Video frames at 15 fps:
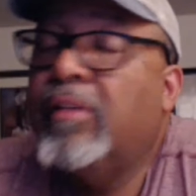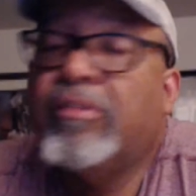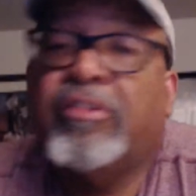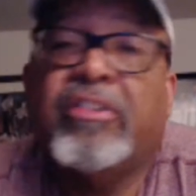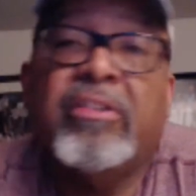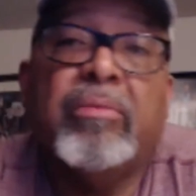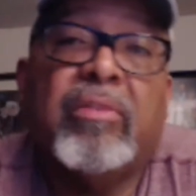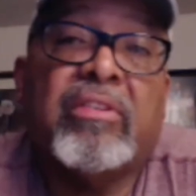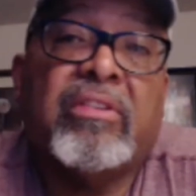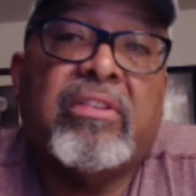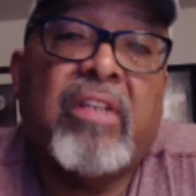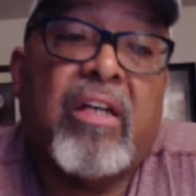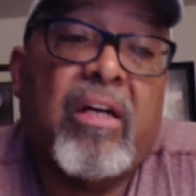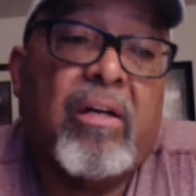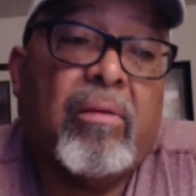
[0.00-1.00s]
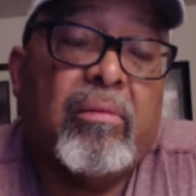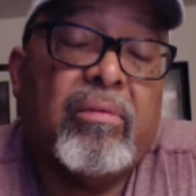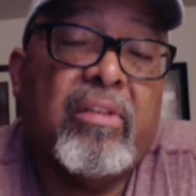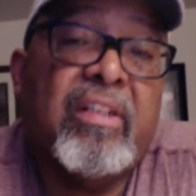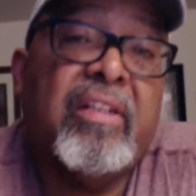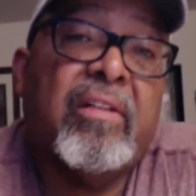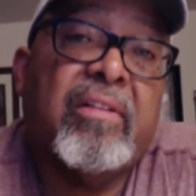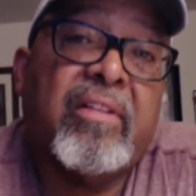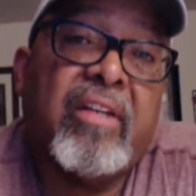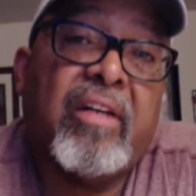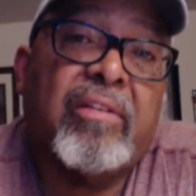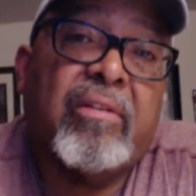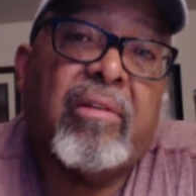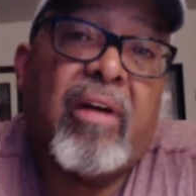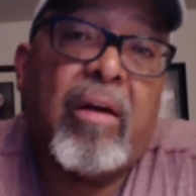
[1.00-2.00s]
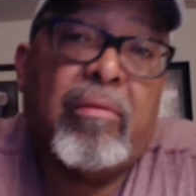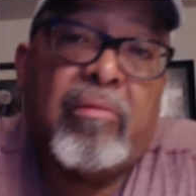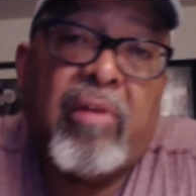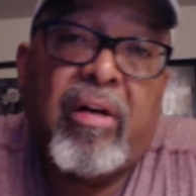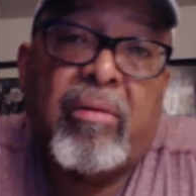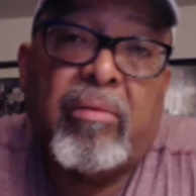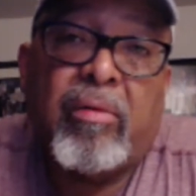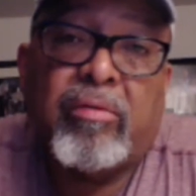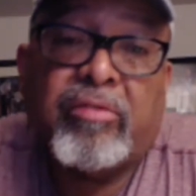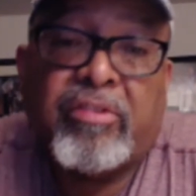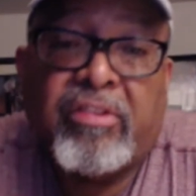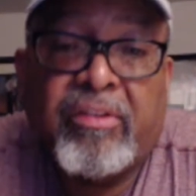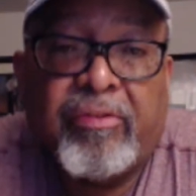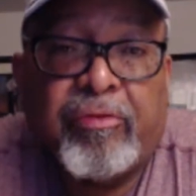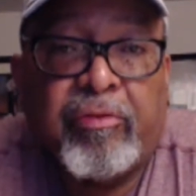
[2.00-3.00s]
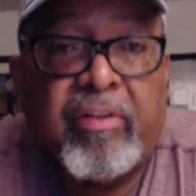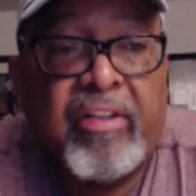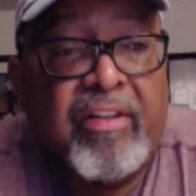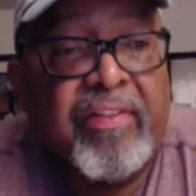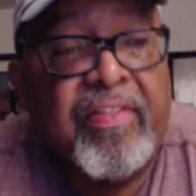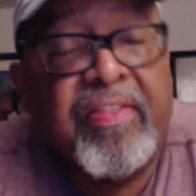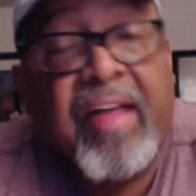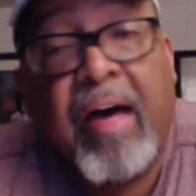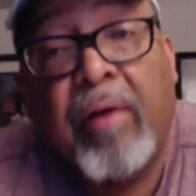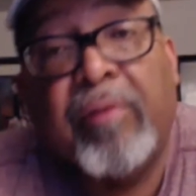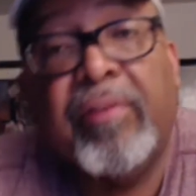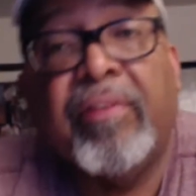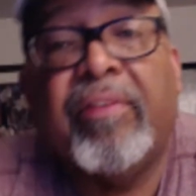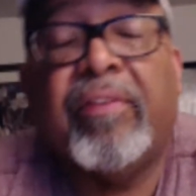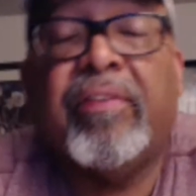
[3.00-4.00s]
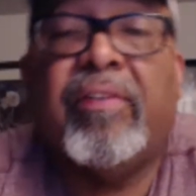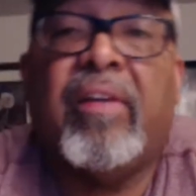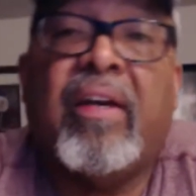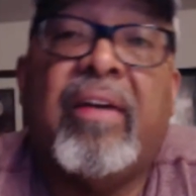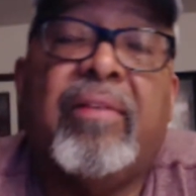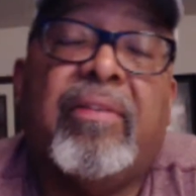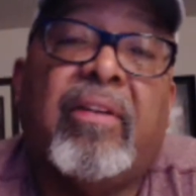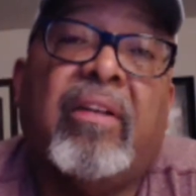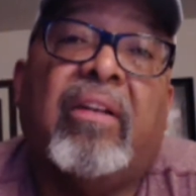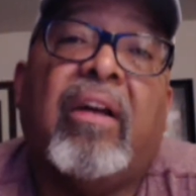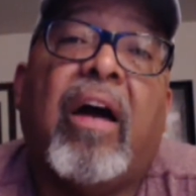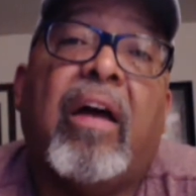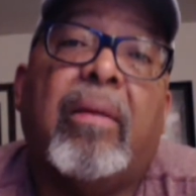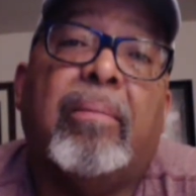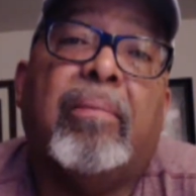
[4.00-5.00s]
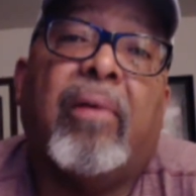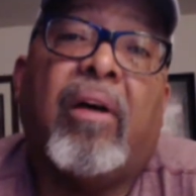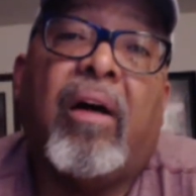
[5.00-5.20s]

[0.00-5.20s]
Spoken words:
she was the leader of the Underground Railroad. She freed thousands of slaves and got them